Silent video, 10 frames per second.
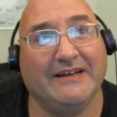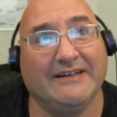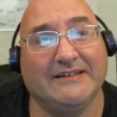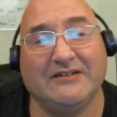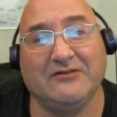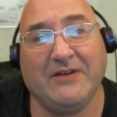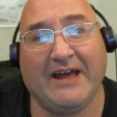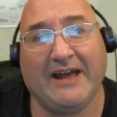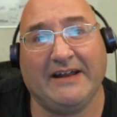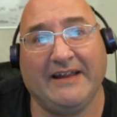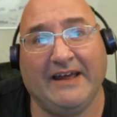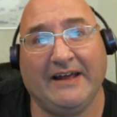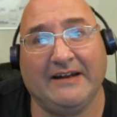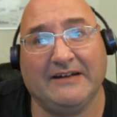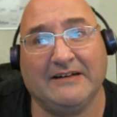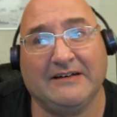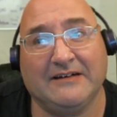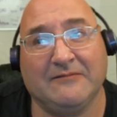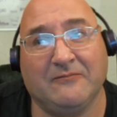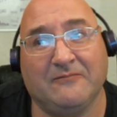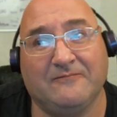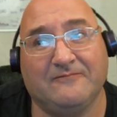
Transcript: It's too bad that um,